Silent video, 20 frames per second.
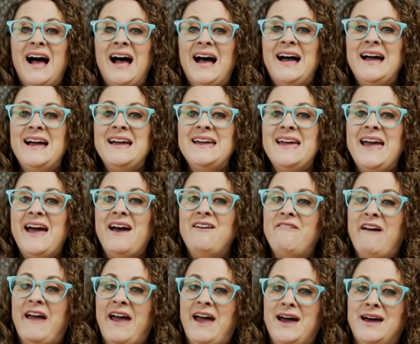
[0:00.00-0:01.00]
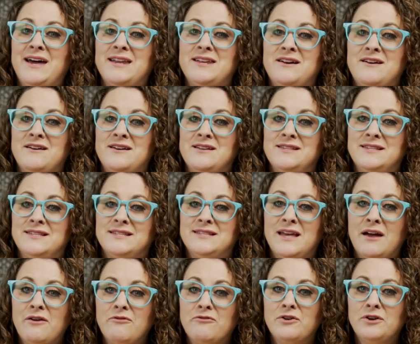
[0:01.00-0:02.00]
I have had on
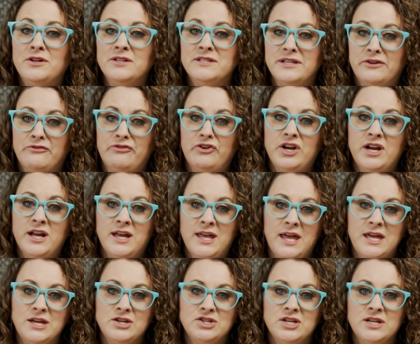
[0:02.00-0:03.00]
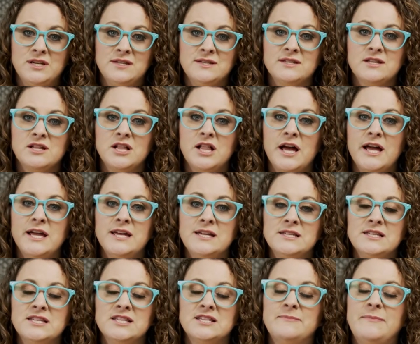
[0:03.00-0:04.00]
several different occasions
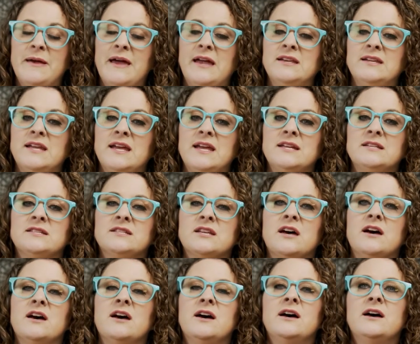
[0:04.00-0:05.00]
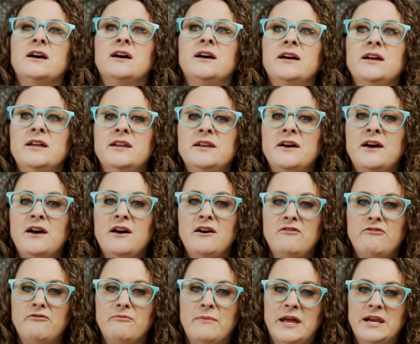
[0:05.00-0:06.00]
clients spend a ton
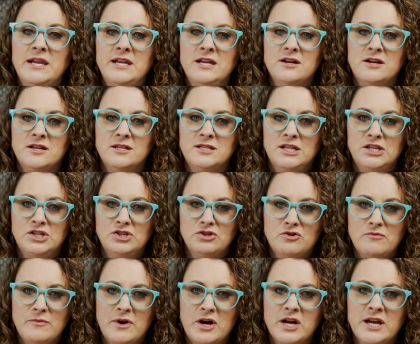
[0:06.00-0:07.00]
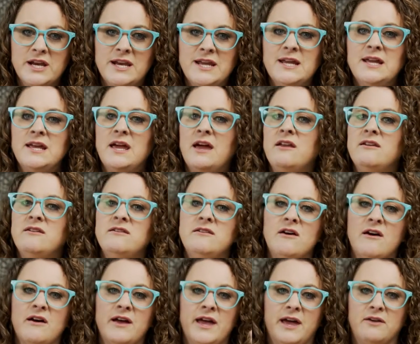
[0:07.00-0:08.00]
of money on digital marketing and
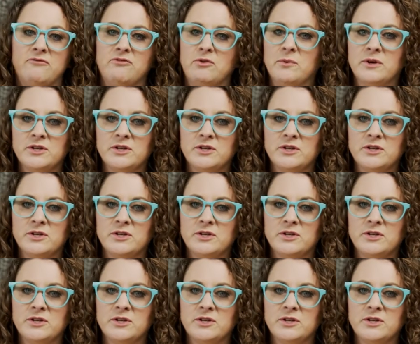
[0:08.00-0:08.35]
not have it